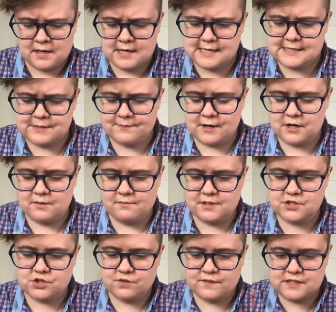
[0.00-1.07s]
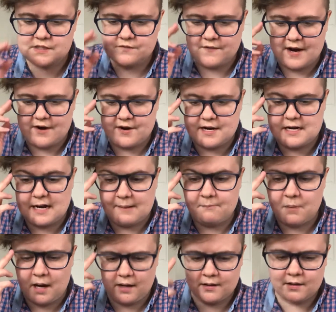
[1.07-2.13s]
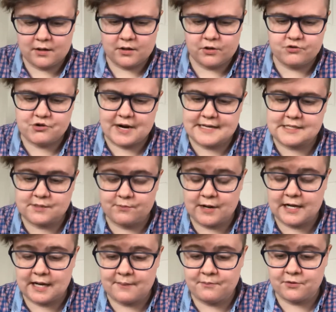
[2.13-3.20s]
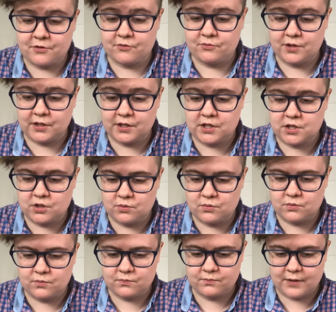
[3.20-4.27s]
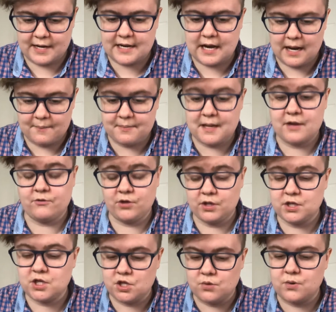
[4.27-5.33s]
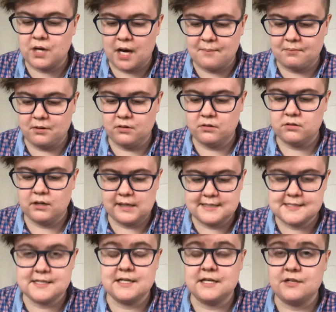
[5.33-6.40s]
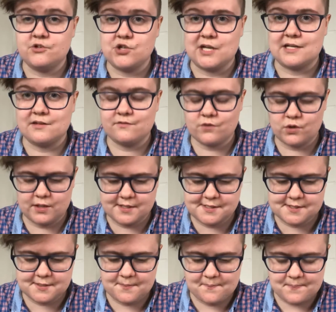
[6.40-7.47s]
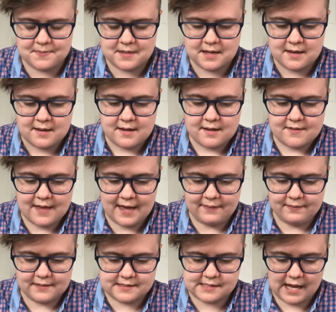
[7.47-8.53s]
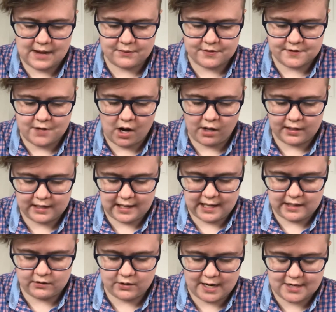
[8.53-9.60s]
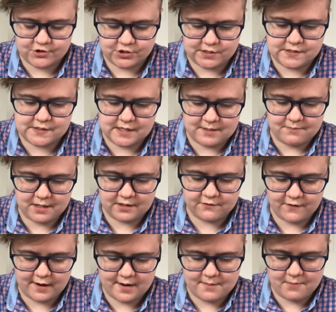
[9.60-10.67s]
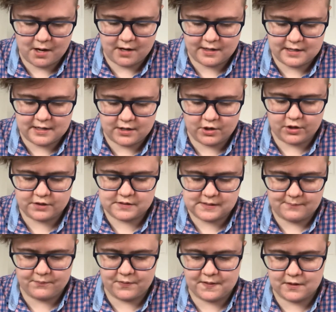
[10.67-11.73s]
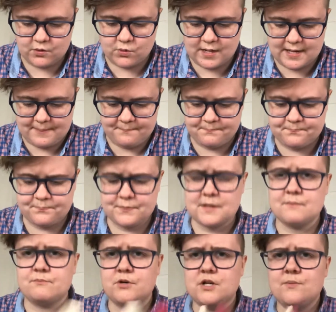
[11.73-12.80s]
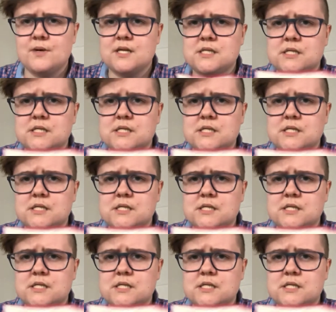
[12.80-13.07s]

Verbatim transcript: It's about a mischievous fairy named Puck who tries to break up with a really cute break up a really cute couple lost in an enchanted forest. Then this guy with a donkey head crashes a big fairy party and hooks up with their queen. Pretty weird